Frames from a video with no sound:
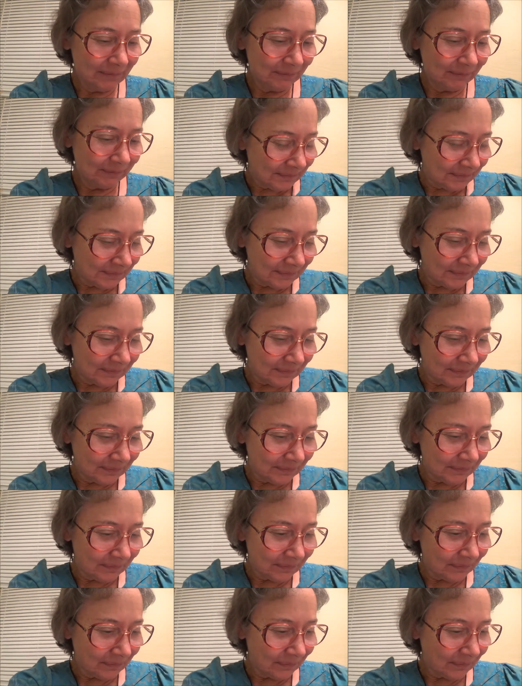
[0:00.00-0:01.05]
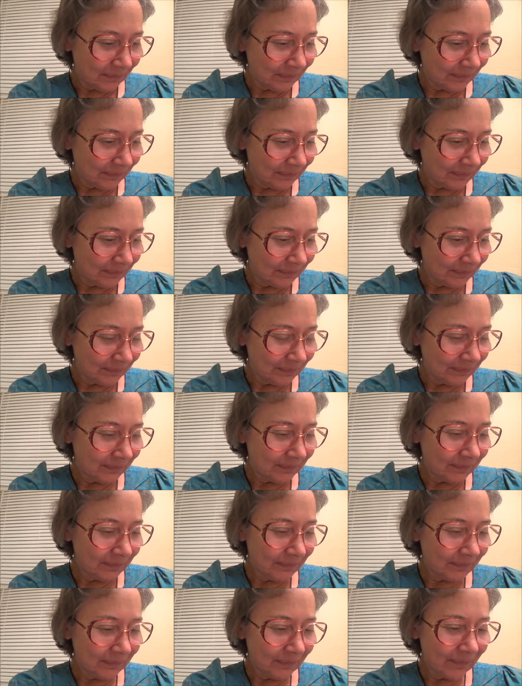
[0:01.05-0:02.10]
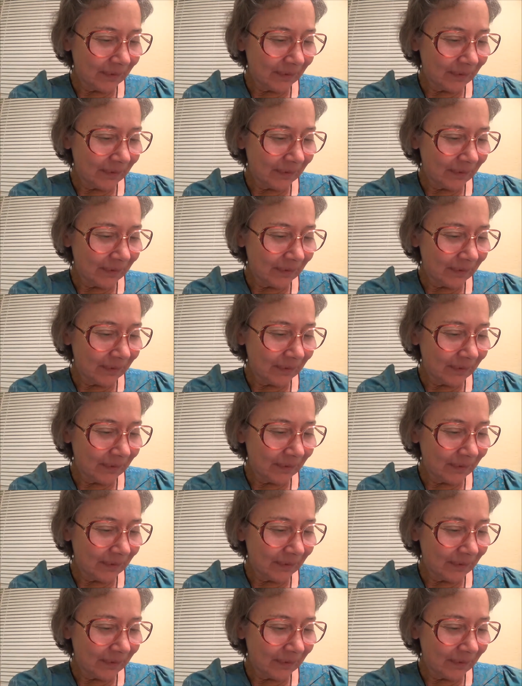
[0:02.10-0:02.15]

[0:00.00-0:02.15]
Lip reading: [no speech]